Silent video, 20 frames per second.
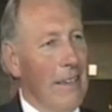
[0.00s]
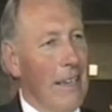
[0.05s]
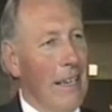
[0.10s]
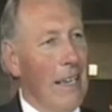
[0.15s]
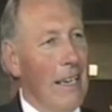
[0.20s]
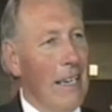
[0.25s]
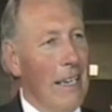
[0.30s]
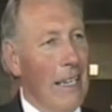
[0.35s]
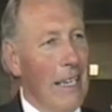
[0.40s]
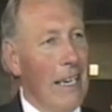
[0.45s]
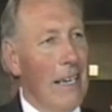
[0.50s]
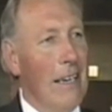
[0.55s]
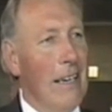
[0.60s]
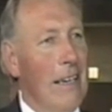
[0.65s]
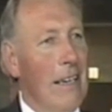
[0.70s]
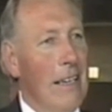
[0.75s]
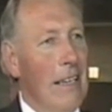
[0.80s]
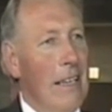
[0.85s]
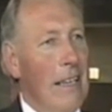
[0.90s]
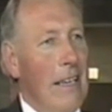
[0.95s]
a
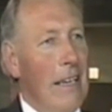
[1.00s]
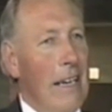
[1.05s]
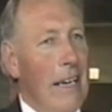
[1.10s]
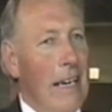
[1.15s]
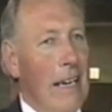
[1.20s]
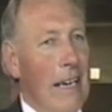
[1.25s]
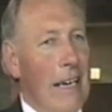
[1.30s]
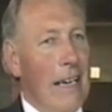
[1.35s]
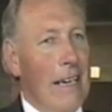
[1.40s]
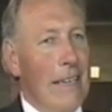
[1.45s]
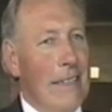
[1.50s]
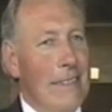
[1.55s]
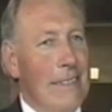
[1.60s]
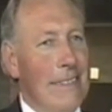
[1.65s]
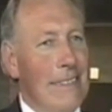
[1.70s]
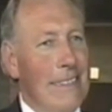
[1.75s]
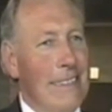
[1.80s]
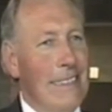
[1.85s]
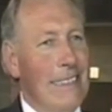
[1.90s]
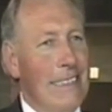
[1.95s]
little.
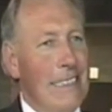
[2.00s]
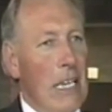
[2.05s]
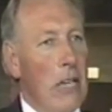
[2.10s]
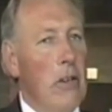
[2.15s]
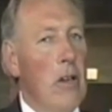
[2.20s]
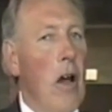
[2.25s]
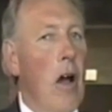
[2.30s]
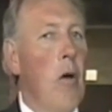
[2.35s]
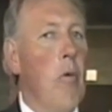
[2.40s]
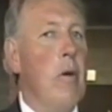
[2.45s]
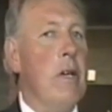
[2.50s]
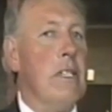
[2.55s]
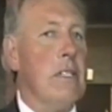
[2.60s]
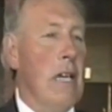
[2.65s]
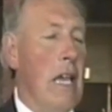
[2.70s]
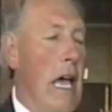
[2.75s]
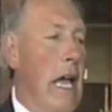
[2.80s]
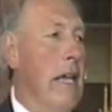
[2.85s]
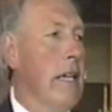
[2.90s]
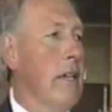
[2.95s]
You always
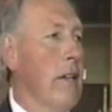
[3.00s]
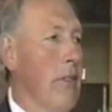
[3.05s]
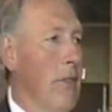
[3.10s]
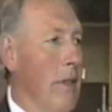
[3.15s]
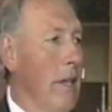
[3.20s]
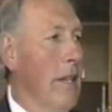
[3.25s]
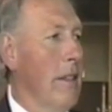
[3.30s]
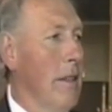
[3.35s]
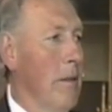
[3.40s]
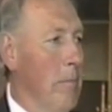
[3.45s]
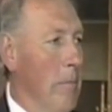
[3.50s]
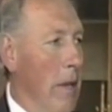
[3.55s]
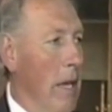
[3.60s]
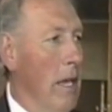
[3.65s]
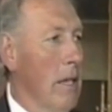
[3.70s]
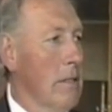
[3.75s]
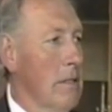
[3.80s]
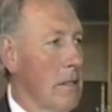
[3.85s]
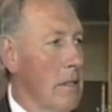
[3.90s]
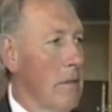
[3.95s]
like to think the
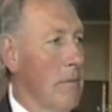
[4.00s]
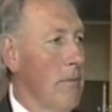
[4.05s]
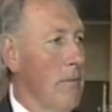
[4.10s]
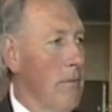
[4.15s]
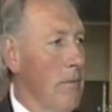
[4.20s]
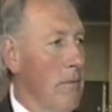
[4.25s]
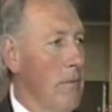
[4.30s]
best of